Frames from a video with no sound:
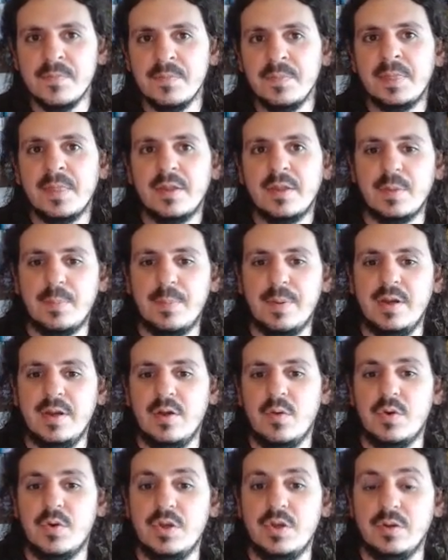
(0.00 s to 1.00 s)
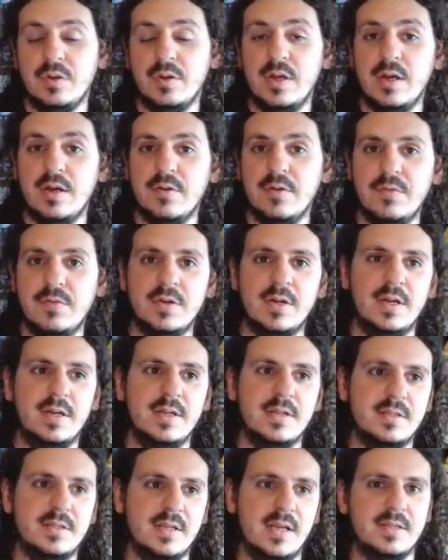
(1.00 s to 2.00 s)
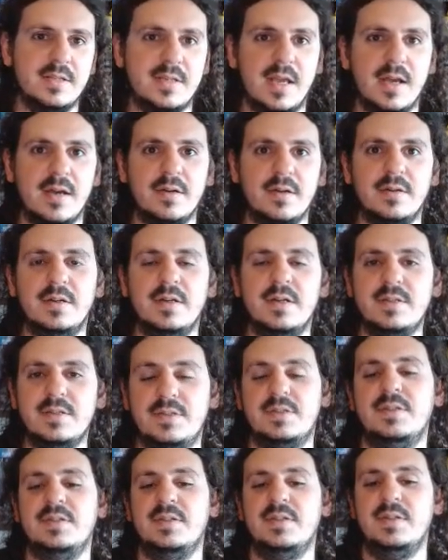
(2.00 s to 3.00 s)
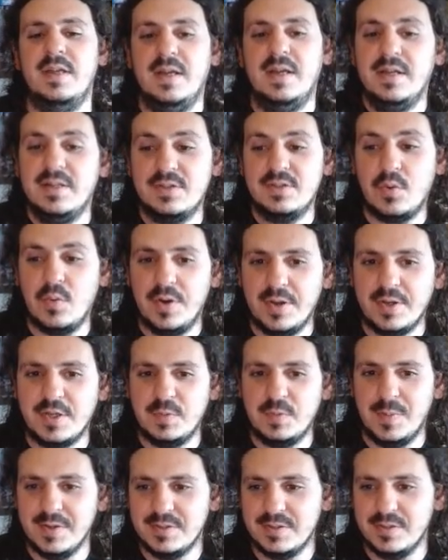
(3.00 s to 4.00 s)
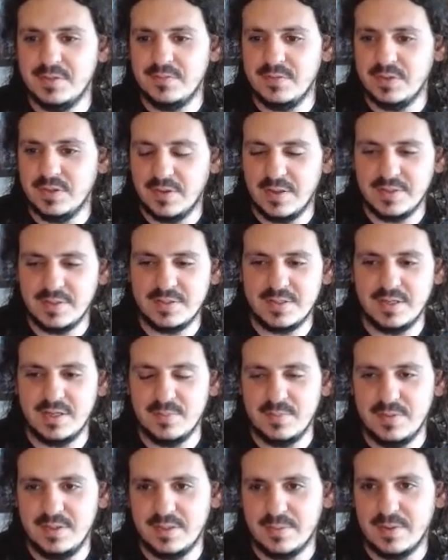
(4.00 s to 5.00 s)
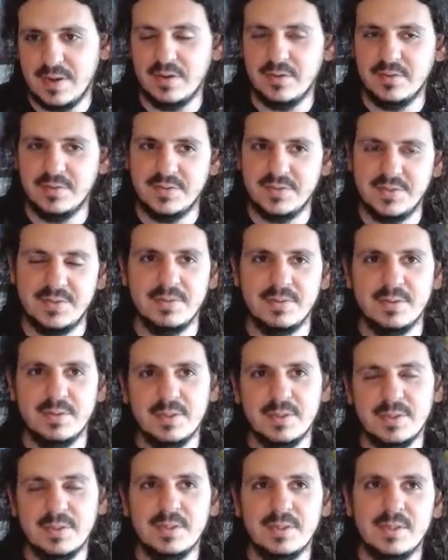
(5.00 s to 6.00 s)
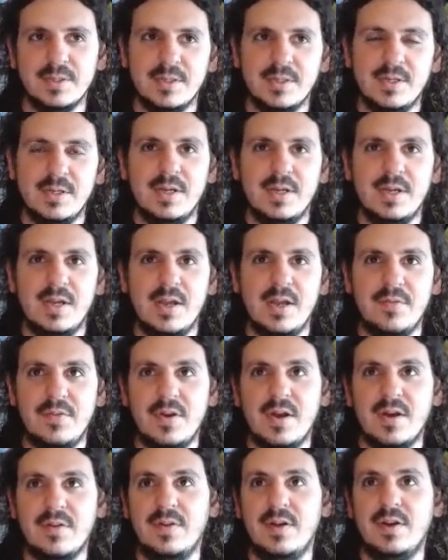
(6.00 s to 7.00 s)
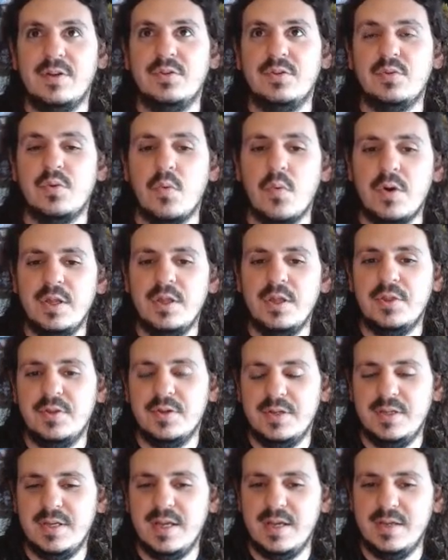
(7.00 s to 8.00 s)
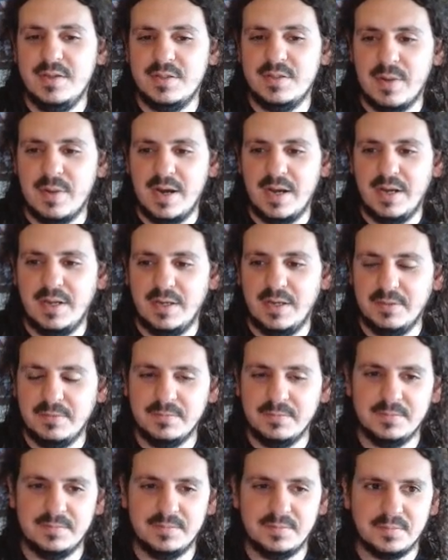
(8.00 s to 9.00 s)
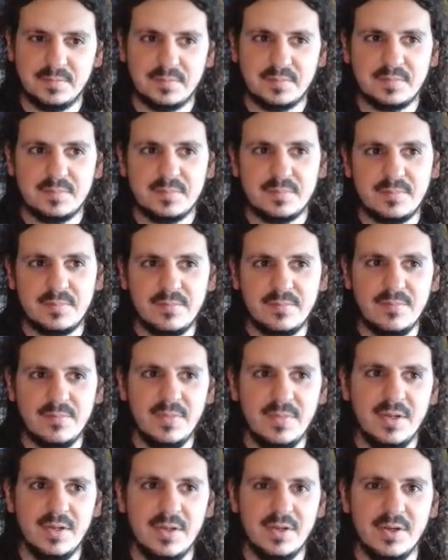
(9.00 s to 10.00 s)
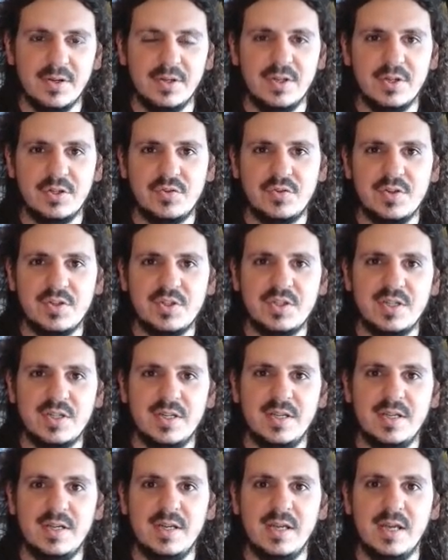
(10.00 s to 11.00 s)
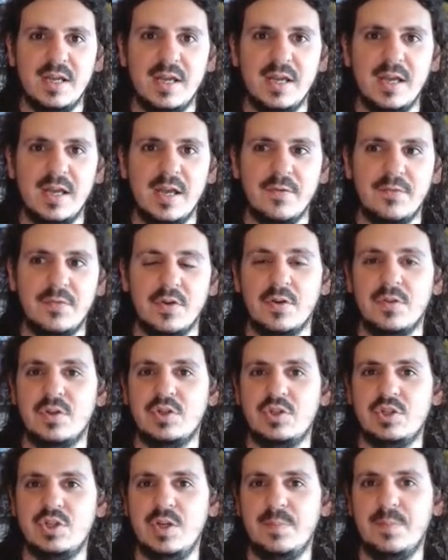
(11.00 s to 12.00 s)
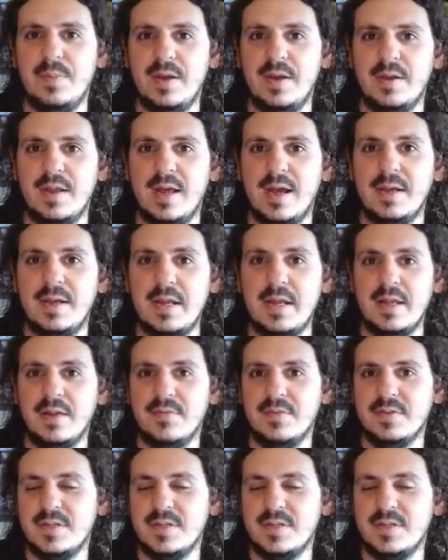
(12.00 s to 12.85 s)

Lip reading: Depending where you live, United States, Canada, it's quite expensive. You know, that's going to be about, if you have like 20, 30, 80s mining, your electricity, if you're on the cheap end at 11 cents